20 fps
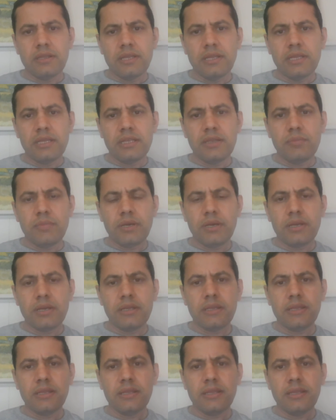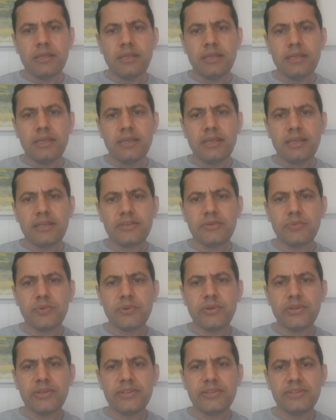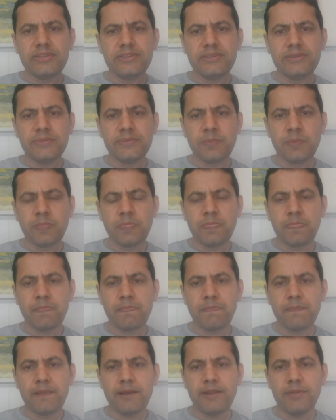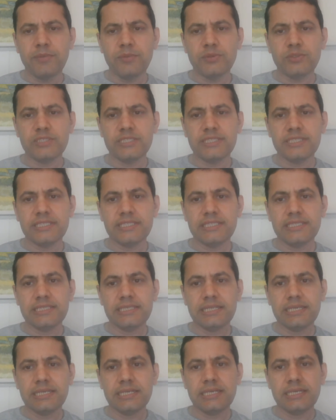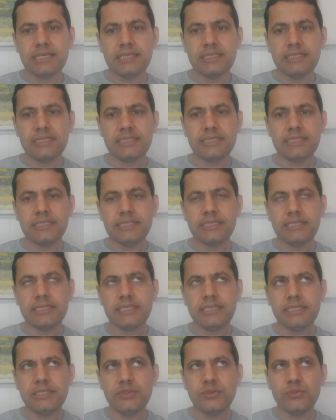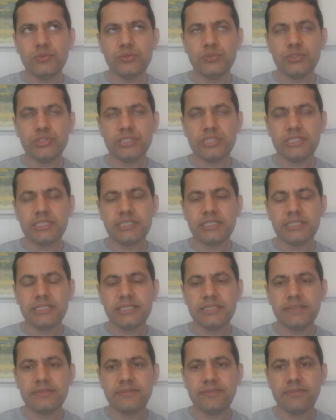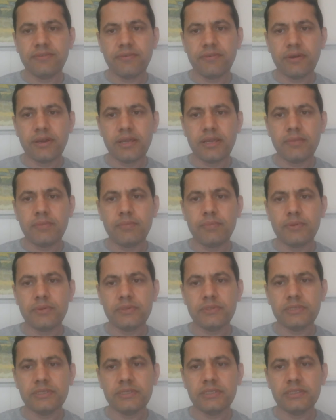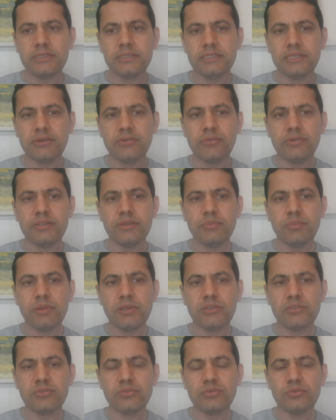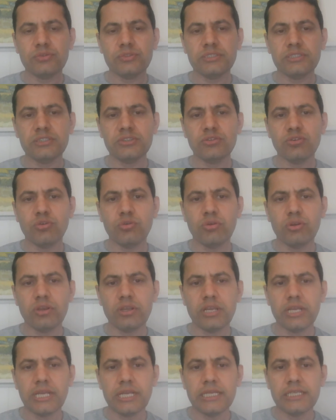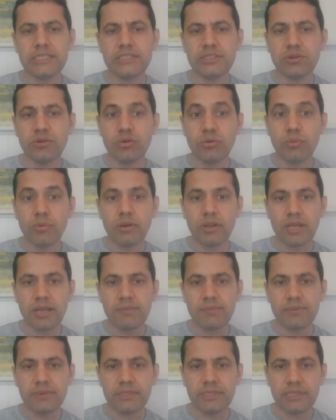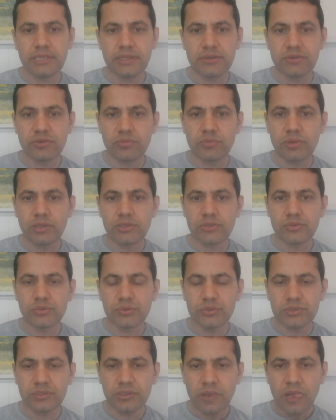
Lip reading: In my experience, almost 60 to 65% Security Plus courses is overlap with Network Plus course.